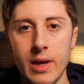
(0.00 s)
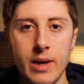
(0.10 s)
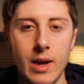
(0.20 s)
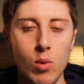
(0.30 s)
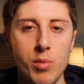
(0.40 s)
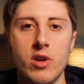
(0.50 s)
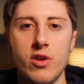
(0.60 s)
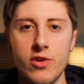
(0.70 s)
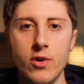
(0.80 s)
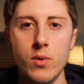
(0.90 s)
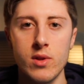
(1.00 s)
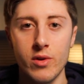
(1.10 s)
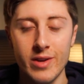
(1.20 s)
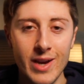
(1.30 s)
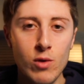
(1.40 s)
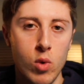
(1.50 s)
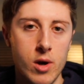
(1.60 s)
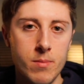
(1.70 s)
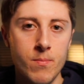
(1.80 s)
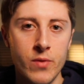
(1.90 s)
Now what we're going to do is on day
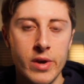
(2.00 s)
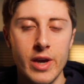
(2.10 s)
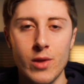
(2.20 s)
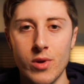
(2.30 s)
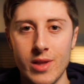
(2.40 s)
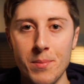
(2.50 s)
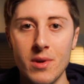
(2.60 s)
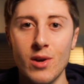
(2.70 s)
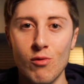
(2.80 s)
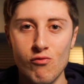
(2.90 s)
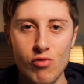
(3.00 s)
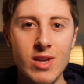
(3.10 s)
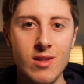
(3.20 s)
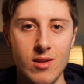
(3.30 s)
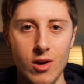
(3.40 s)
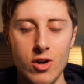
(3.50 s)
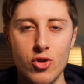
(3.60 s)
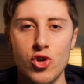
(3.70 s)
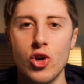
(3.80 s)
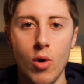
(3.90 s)
one is we're simply going to
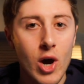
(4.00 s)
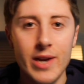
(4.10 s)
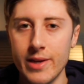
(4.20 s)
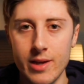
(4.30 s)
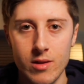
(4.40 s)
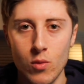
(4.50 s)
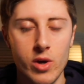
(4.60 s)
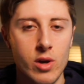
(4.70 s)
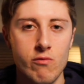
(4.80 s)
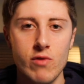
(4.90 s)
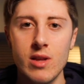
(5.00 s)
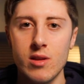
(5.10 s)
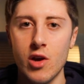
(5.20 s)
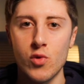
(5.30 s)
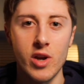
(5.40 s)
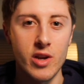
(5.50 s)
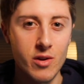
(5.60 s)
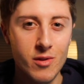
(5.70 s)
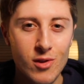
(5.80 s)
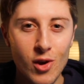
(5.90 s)
research ideas. We're going to
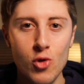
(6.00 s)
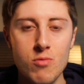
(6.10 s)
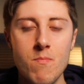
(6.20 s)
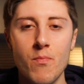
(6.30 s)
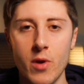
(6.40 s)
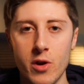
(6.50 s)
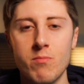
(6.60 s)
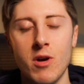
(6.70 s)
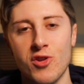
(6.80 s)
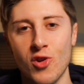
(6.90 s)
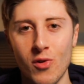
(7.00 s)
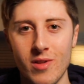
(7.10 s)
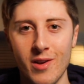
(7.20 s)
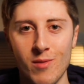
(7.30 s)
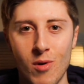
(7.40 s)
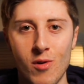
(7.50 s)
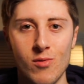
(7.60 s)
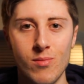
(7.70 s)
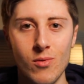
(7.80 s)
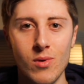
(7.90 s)
consume as much content as
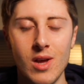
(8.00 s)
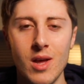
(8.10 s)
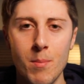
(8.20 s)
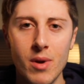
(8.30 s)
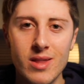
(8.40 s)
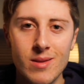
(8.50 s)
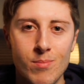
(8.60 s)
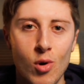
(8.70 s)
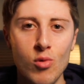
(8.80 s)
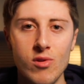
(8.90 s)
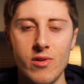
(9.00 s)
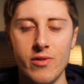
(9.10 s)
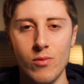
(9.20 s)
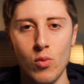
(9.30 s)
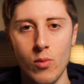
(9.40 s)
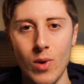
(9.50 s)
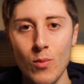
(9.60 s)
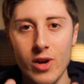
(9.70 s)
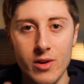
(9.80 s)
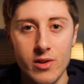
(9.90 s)
possible. But it's important that when
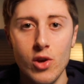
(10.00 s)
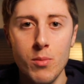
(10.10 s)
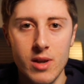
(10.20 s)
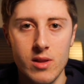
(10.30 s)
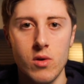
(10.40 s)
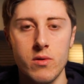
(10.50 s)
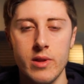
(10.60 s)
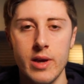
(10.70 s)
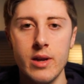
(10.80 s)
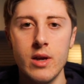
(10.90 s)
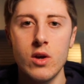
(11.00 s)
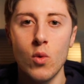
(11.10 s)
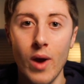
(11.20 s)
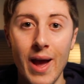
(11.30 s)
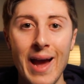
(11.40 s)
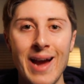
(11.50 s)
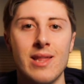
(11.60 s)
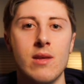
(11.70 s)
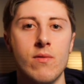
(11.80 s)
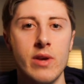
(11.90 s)
we're consuming this content, we're
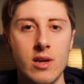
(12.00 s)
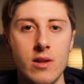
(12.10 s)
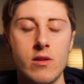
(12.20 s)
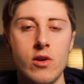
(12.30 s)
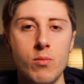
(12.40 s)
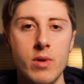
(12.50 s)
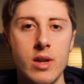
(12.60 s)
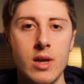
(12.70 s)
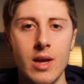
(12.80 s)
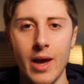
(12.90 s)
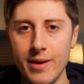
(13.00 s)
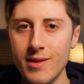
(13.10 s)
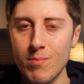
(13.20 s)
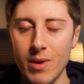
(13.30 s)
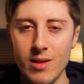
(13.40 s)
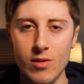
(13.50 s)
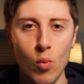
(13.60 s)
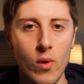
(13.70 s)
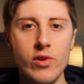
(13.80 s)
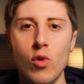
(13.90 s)
actively consuming. And this means that
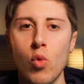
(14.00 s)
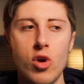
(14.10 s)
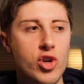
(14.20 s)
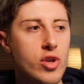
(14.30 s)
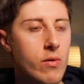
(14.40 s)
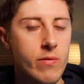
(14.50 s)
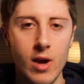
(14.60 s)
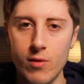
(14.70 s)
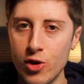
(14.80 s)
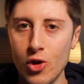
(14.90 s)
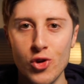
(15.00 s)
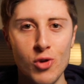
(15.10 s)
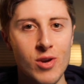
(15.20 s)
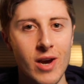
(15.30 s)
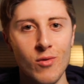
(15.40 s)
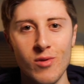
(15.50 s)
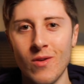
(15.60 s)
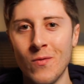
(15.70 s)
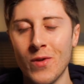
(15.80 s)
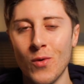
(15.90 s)
when you're watching your favorite YouTube channels,
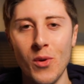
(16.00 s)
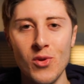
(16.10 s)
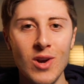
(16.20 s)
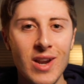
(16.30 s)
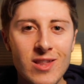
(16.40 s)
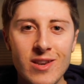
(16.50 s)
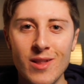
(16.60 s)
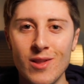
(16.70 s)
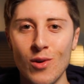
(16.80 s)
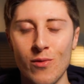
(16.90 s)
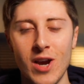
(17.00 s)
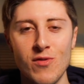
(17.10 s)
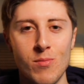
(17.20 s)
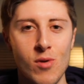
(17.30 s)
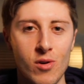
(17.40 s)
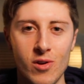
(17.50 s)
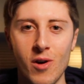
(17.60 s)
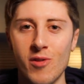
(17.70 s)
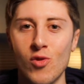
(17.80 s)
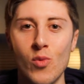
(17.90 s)
when you're listening to your favorite
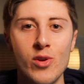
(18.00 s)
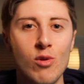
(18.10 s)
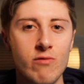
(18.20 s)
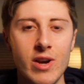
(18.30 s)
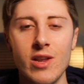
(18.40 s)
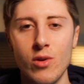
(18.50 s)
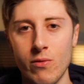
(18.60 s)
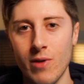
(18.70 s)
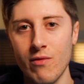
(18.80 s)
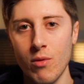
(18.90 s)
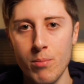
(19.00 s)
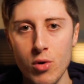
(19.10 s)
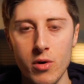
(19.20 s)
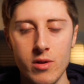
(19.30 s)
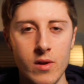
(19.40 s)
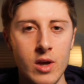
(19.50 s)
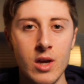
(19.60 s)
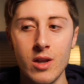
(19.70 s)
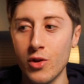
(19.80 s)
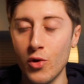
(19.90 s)
podcasts, or when you're reading your favorite books,
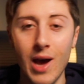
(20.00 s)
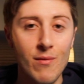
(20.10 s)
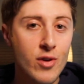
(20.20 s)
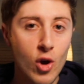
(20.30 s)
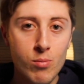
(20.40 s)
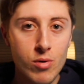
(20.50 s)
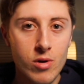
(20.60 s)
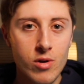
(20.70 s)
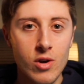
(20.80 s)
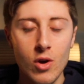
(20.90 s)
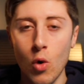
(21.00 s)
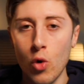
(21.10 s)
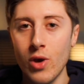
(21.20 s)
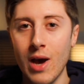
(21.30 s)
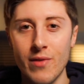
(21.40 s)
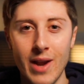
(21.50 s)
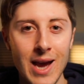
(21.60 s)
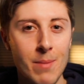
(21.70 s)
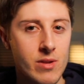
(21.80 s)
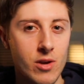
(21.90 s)
do you have a notebook or you have an
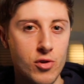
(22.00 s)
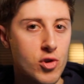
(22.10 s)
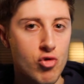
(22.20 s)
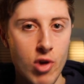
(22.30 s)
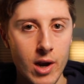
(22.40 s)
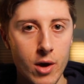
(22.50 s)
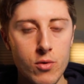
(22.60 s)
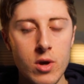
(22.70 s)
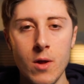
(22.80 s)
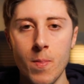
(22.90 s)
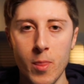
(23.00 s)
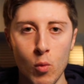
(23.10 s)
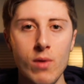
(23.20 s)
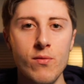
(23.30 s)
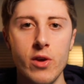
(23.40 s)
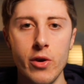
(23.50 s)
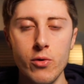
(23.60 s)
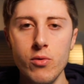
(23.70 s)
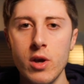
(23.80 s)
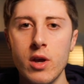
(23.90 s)
app such as Trello with
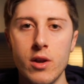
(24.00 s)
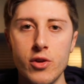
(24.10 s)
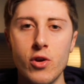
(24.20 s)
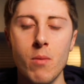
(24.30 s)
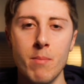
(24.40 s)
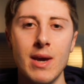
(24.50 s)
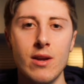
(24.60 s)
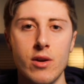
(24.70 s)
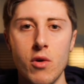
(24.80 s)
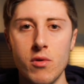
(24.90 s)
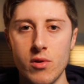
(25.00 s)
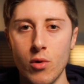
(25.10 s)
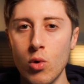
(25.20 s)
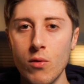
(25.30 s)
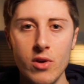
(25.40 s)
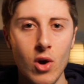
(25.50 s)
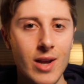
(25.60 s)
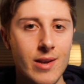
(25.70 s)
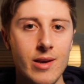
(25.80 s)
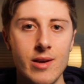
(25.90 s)
you that you can make notes on all of the
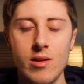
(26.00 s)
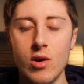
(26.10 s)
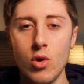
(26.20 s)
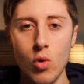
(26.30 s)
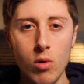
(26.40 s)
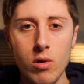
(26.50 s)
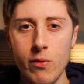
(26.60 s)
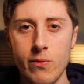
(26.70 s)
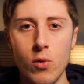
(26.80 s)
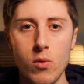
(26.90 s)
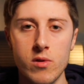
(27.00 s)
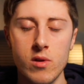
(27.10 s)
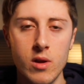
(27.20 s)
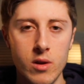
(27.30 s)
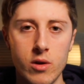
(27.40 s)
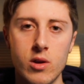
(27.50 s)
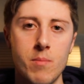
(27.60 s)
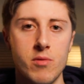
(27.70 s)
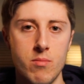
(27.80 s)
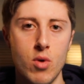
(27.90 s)
ideas, all of the thoughts that come
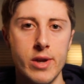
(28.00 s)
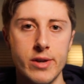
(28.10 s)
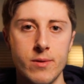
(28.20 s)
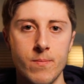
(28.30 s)
to mind.